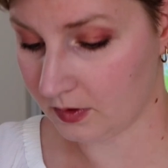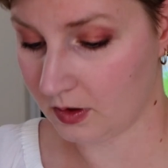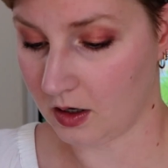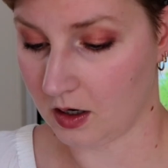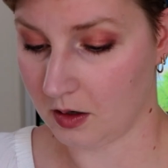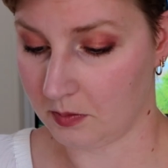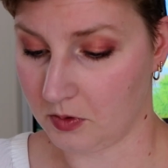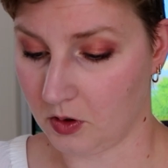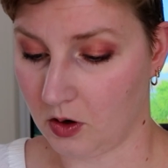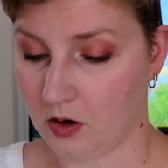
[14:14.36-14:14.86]

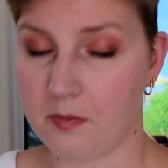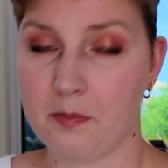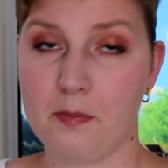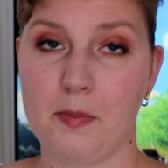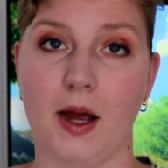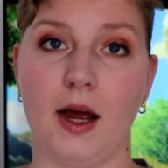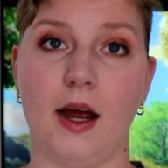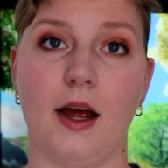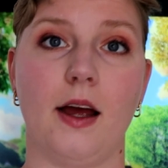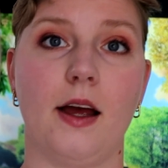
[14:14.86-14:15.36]
I'm not
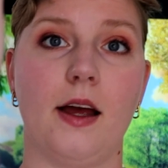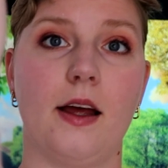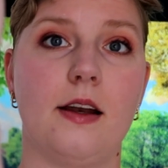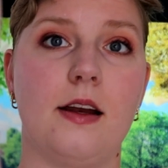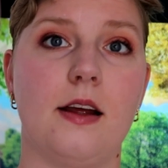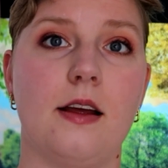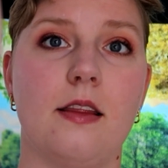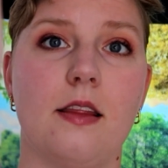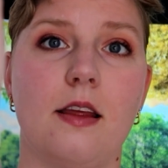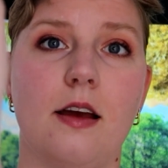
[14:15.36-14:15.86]
mad
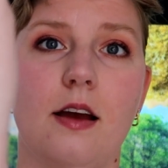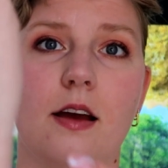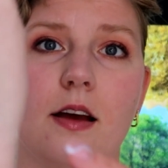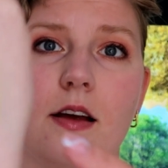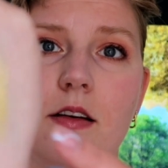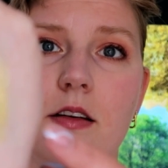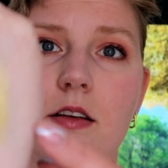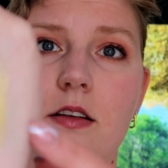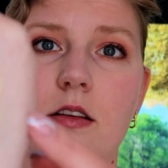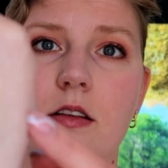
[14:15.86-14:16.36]
at
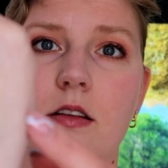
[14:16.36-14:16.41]
that.